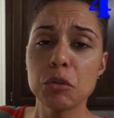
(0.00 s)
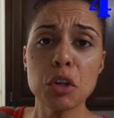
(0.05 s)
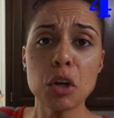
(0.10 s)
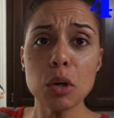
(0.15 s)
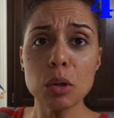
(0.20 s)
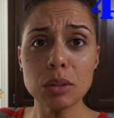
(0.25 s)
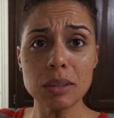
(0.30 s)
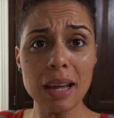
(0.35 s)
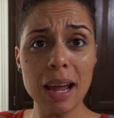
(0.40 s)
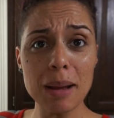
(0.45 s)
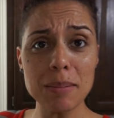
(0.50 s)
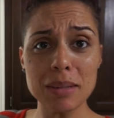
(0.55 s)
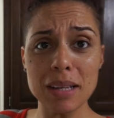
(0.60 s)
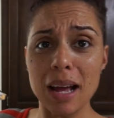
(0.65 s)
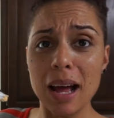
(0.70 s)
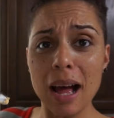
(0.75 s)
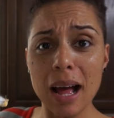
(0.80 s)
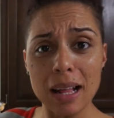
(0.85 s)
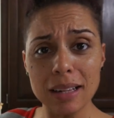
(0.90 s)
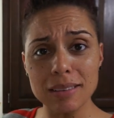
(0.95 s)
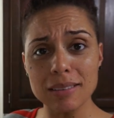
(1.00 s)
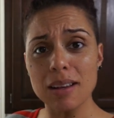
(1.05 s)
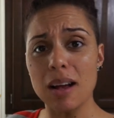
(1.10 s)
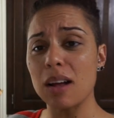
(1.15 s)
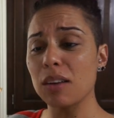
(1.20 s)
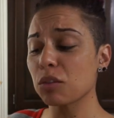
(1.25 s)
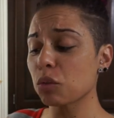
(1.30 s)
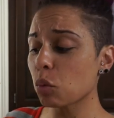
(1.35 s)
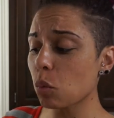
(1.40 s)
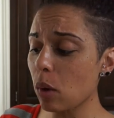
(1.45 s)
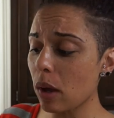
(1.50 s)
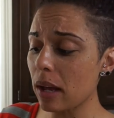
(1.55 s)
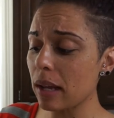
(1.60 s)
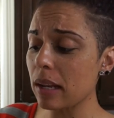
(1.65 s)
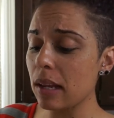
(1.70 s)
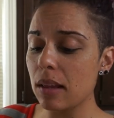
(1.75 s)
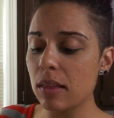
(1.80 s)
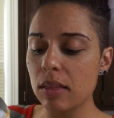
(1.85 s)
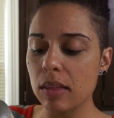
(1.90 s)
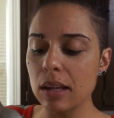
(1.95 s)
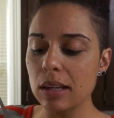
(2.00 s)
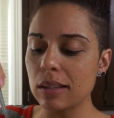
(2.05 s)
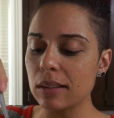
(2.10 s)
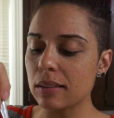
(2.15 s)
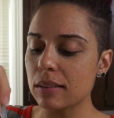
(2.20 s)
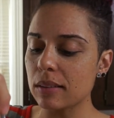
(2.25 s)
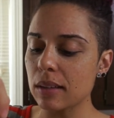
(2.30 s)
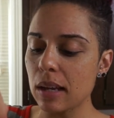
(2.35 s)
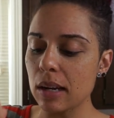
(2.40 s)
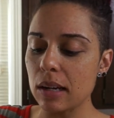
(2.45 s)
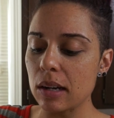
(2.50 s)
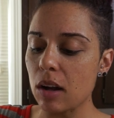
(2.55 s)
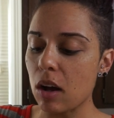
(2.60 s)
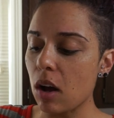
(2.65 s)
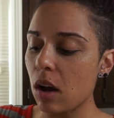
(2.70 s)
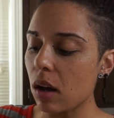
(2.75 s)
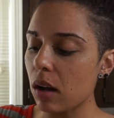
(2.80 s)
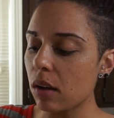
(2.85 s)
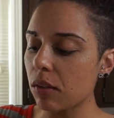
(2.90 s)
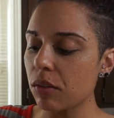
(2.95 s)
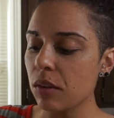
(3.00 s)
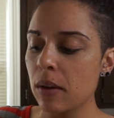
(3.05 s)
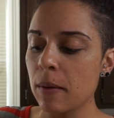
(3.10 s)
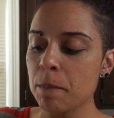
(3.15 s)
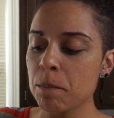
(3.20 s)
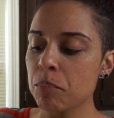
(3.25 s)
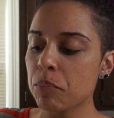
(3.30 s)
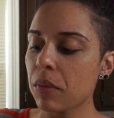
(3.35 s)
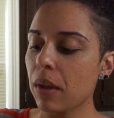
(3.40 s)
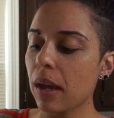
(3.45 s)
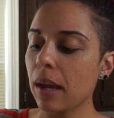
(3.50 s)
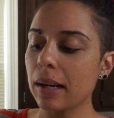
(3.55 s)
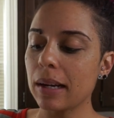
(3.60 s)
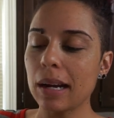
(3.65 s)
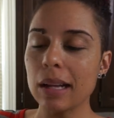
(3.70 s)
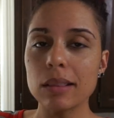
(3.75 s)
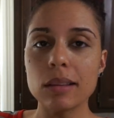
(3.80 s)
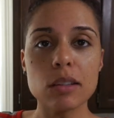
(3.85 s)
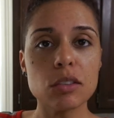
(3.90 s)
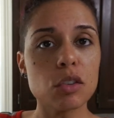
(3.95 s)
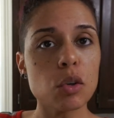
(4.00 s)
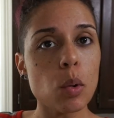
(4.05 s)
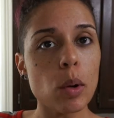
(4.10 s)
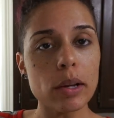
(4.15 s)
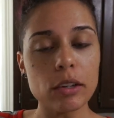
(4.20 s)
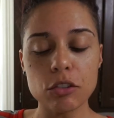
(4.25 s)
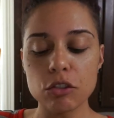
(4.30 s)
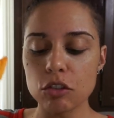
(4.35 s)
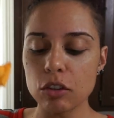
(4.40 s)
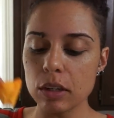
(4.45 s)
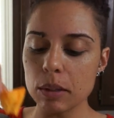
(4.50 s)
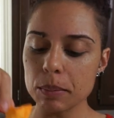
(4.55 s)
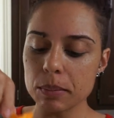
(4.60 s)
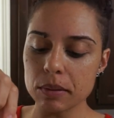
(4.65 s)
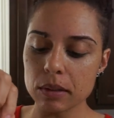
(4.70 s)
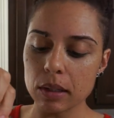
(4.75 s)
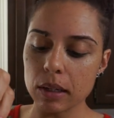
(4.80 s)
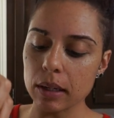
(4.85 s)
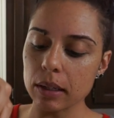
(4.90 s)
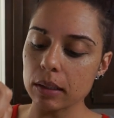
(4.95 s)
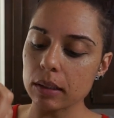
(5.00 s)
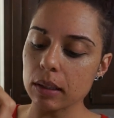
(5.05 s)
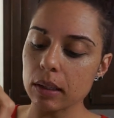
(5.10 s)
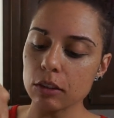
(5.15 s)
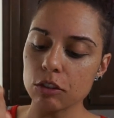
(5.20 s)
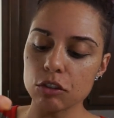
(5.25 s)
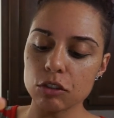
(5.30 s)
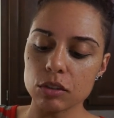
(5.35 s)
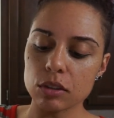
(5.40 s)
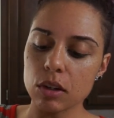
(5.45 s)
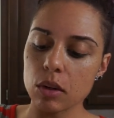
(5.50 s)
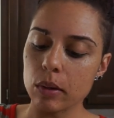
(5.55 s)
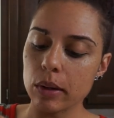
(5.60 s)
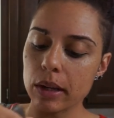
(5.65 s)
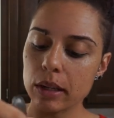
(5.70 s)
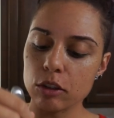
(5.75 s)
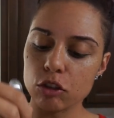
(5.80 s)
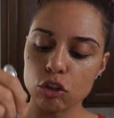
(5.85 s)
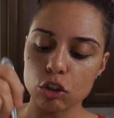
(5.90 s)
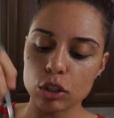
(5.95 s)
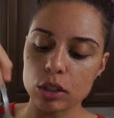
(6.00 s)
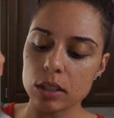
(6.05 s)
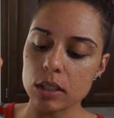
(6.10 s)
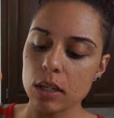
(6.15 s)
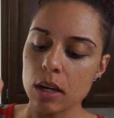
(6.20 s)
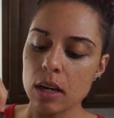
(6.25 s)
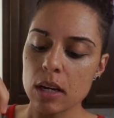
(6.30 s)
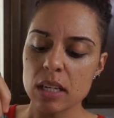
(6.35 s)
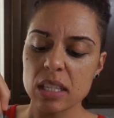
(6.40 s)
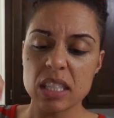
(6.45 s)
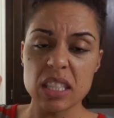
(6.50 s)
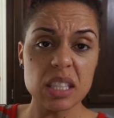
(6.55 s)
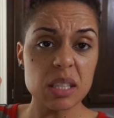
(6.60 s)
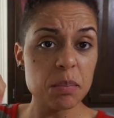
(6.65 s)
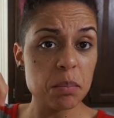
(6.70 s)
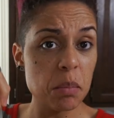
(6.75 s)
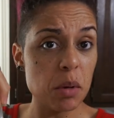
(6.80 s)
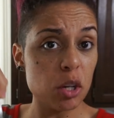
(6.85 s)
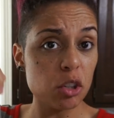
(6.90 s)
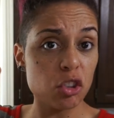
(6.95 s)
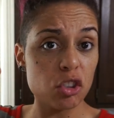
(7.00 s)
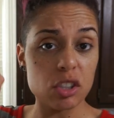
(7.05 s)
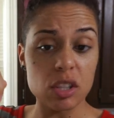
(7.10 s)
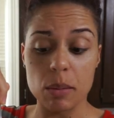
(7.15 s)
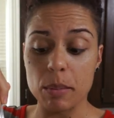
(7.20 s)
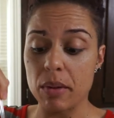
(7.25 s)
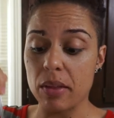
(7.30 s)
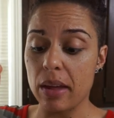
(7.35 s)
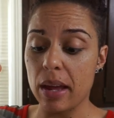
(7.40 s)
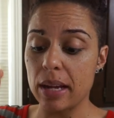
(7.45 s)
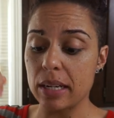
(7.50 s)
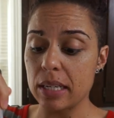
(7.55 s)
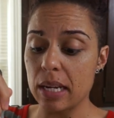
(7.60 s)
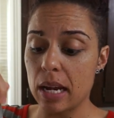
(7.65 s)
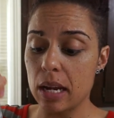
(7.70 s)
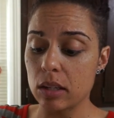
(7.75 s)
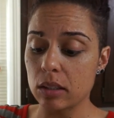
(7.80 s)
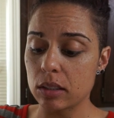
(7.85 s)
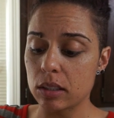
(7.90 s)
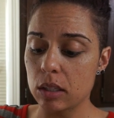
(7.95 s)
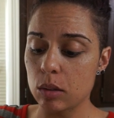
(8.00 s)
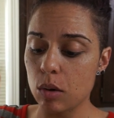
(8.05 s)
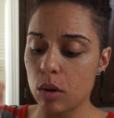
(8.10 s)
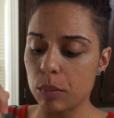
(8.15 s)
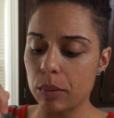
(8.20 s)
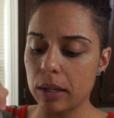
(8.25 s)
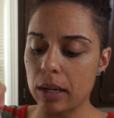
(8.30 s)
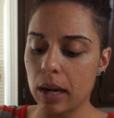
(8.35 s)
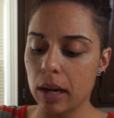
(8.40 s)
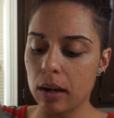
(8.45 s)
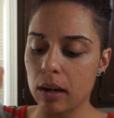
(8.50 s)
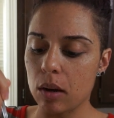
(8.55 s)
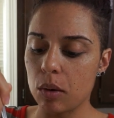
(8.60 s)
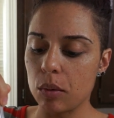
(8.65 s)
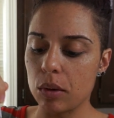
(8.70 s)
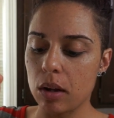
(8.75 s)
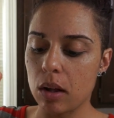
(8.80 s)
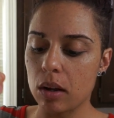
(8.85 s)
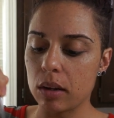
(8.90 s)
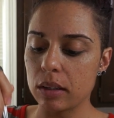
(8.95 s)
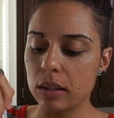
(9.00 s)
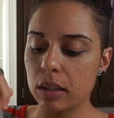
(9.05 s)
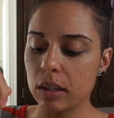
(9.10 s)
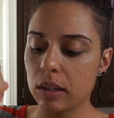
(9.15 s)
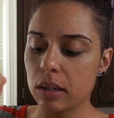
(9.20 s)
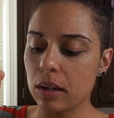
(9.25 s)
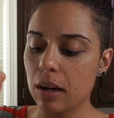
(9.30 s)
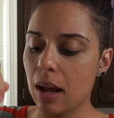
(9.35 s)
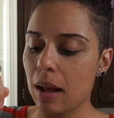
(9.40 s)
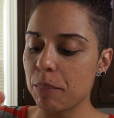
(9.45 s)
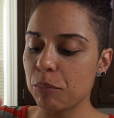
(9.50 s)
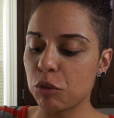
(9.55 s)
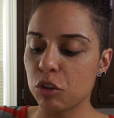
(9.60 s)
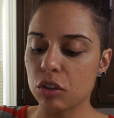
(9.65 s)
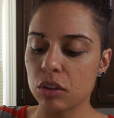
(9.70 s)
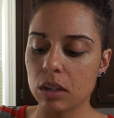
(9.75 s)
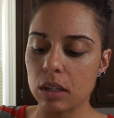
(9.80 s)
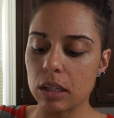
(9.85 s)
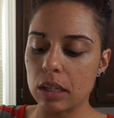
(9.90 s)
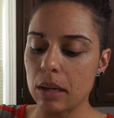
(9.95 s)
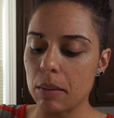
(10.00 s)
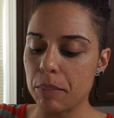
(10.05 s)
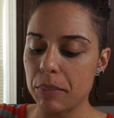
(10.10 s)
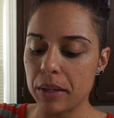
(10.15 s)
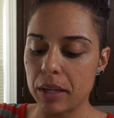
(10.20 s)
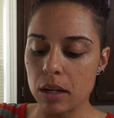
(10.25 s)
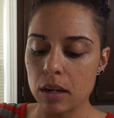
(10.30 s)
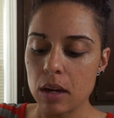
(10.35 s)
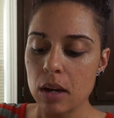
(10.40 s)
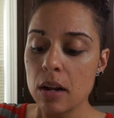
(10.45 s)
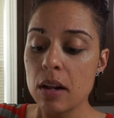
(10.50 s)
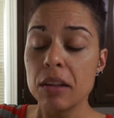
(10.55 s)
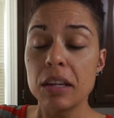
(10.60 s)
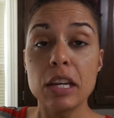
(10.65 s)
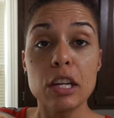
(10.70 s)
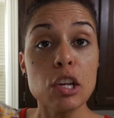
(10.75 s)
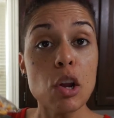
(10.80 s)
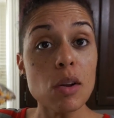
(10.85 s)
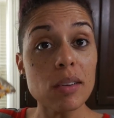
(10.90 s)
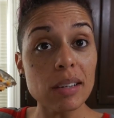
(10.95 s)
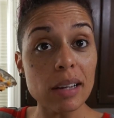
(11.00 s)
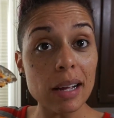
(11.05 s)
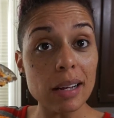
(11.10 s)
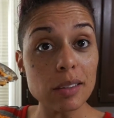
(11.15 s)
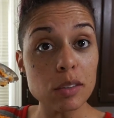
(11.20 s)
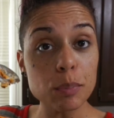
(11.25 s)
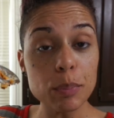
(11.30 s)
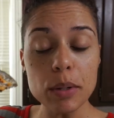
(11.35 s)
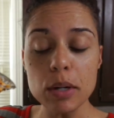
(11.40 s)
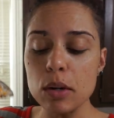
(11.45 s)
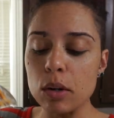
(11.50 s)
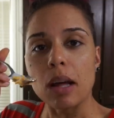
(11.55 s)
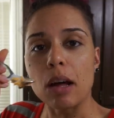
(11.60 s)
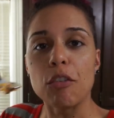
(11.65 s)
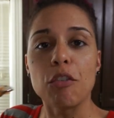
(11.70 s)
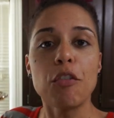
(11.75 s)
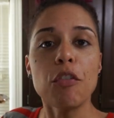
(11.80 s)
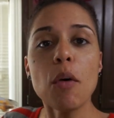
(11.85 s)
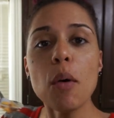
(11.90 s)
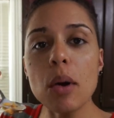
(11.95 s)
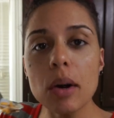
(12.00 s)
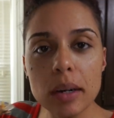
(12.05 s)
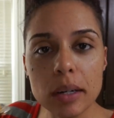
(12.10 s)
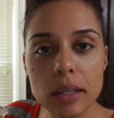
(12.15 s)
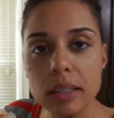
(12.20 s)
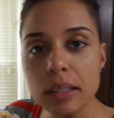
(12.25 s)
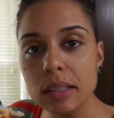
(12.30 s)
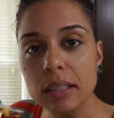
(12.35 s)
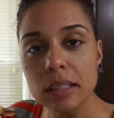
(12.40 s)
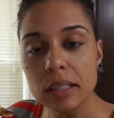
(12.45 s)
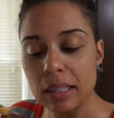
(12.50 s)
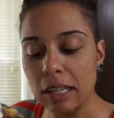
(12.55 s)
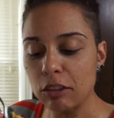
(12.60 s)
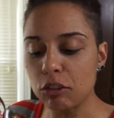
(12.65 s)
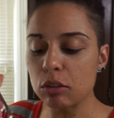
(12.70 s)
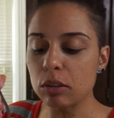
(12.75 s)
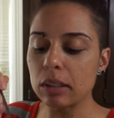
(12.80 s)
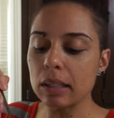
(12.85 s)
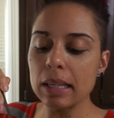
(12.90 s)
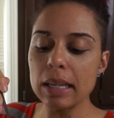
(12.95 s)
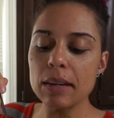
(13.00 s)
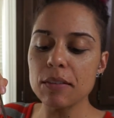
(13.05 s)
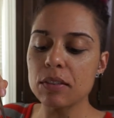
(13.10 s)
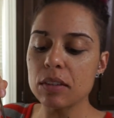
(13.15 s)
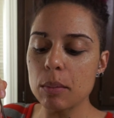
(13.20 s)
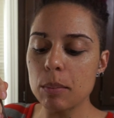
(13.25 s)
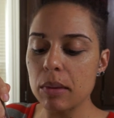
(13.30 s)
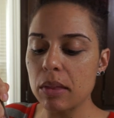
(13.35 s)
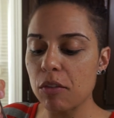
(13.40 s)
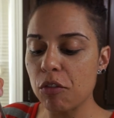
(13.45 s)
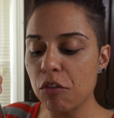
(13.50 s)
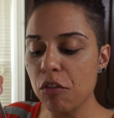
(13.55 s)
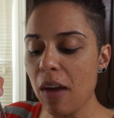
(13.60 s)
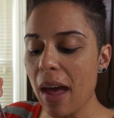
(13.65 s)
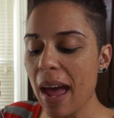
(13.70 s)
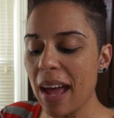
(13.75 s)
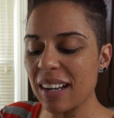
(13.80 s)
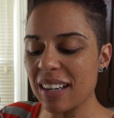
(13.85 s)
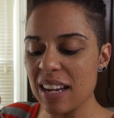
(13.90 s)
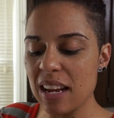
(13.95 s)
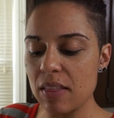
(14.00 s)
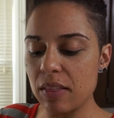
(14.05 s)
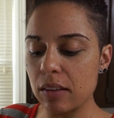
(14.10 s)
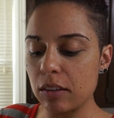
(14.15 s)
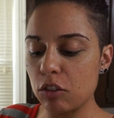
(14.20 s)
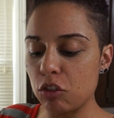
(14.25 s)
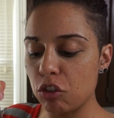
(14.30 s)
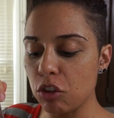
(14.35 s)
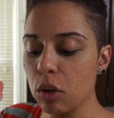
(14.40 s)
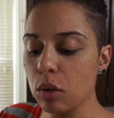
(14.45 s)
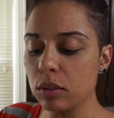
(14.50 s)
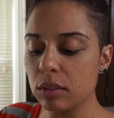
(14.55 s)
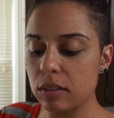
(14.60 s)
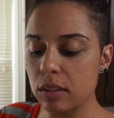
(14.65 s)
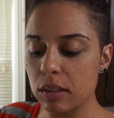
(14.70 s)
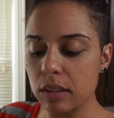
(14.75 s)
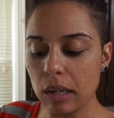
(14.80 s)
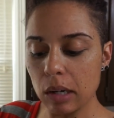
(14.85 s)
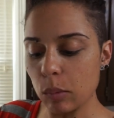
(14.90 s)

2 types of hot sauce, what? And then to set it off, I got these Quest chips. Like, let's just go ahead and just smush some of that down, see what we got going on here. I'm just gonna get me a, you notice I got a spoon. A fork lets you leave some of the fat and the juice in